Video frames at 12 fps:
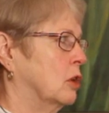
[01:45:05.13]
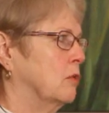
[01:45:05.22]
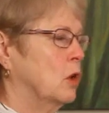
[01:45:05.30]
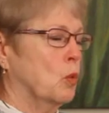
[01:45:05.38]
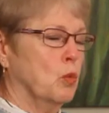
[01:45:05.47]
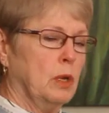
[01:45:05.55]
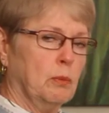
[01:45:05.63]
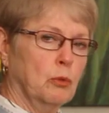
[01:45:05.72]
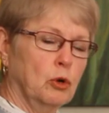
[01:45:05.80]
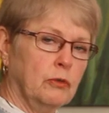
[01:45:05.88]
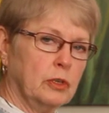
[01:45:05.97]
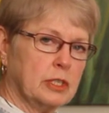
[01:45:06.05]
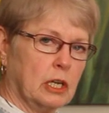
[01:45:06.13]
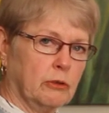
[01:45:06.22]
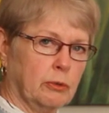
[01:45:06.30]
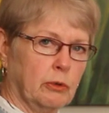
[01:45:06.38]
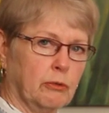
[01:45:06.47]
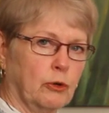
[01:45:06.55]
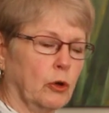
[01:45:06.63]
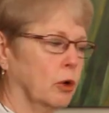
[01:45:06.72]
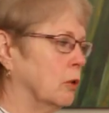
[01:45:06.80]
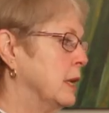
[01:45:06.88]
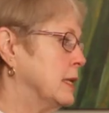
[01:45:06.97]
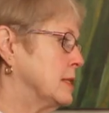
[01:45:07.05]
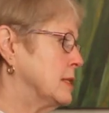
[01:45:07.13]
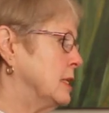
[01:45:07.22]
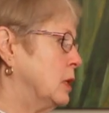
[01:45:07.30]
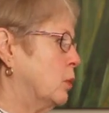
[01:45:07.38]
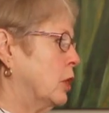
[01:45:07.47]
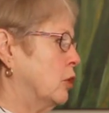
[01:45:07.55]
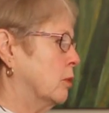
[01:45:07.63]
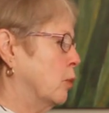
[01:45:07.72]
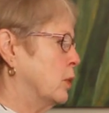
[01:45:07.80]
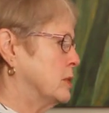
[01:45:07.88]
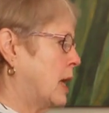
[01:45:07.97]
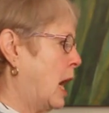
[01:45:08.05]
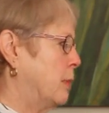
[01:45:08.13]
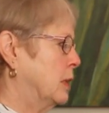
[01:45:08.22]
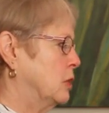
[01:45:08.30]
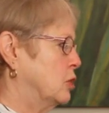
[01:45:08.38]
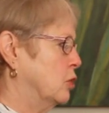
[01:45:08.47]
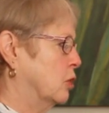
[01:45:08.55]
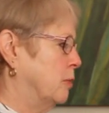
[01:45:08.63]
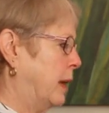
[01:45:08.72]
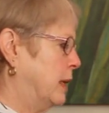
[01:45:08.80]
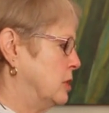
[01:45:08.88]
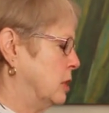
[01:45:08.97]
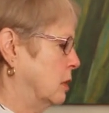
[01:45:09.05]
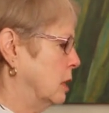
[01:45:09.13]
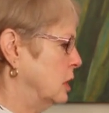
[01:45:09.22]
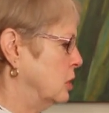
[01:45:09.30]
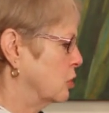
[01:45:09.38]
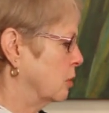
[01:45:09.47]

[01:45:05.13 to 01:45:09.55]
of remove yourself from the photo, see what's happening to your painting. Is